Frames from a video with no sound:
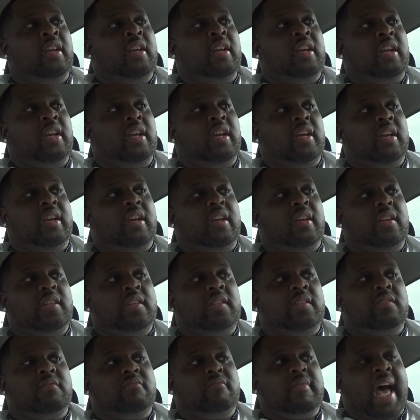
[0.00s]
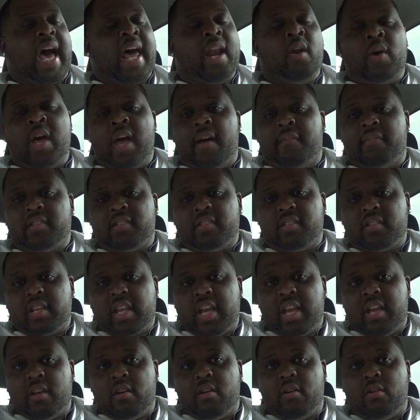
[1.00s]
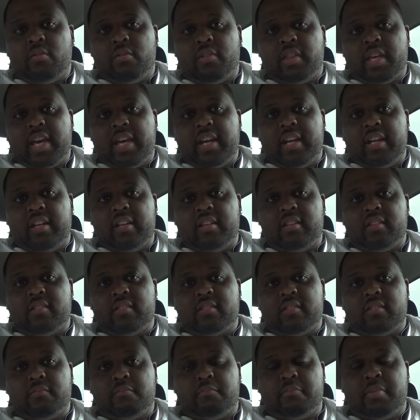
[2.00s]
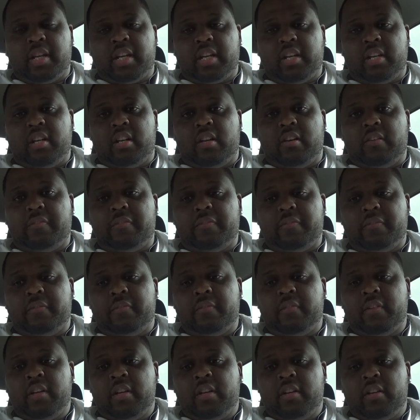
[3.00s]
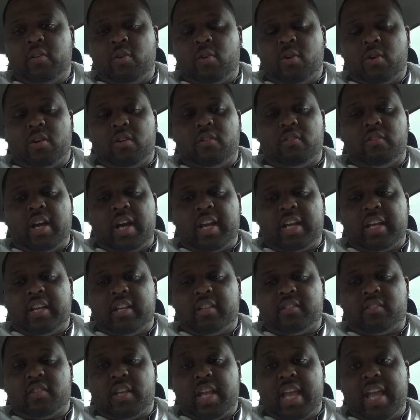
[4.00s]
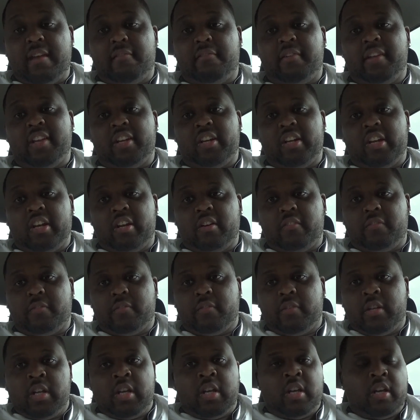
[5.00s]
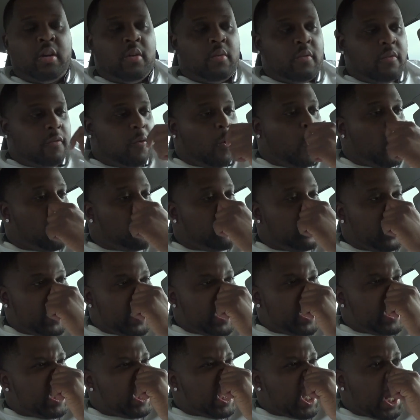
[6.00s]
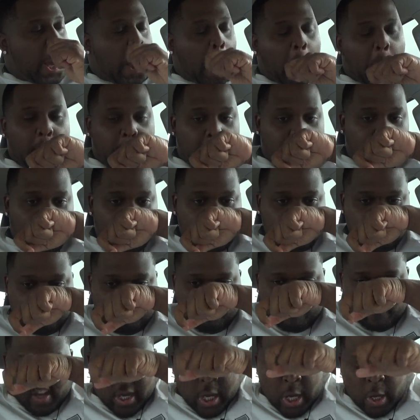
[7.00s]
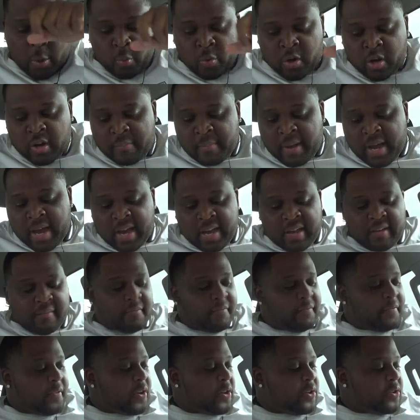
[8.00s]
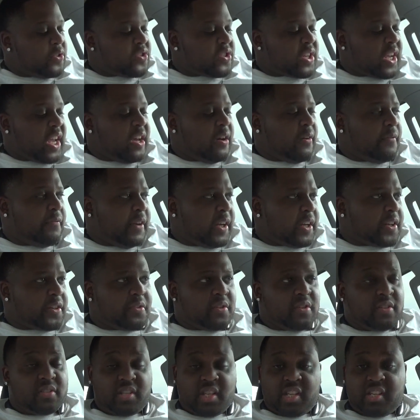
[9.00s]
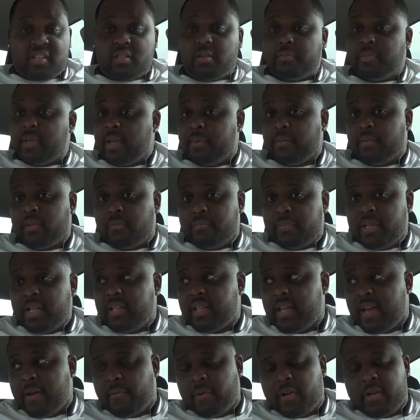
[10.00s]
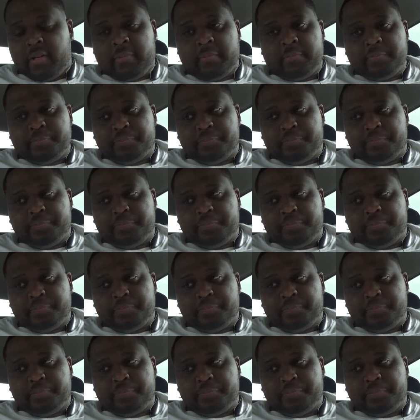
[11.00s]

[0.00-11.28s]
is I don't have a scale that is big enough, or I guess heavy enough for me. One of my first scale victories is to be able to be that way.